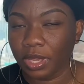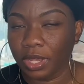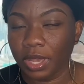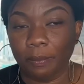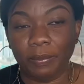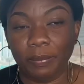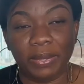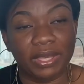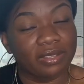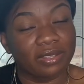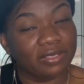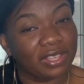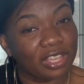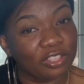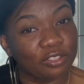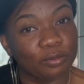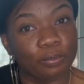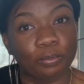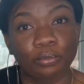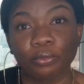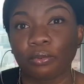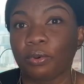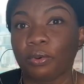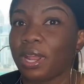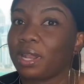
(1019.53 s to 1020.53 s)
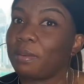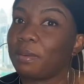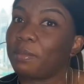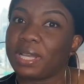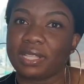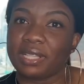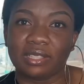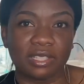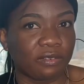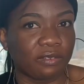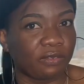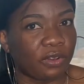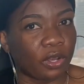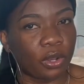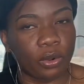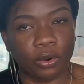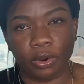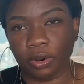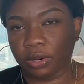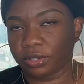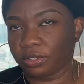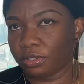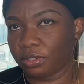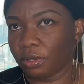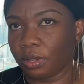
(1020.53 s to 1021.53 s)
because I spread myself
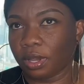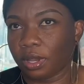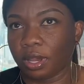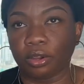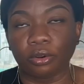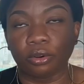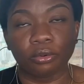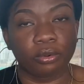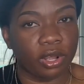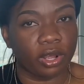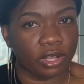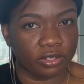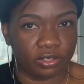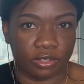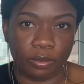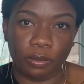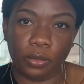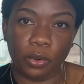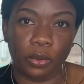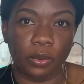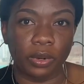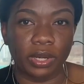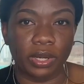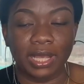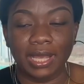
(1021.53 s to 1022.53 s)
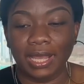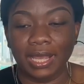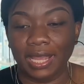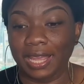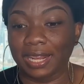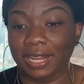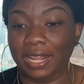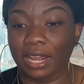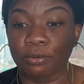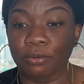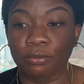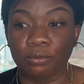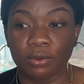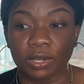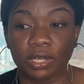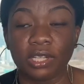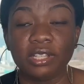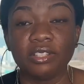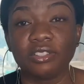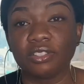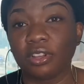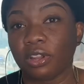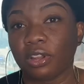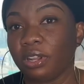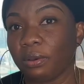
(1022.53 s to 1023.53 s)
across the board. And I really
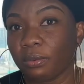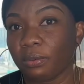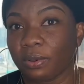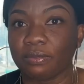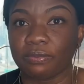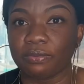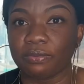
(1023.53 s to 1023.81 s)
started with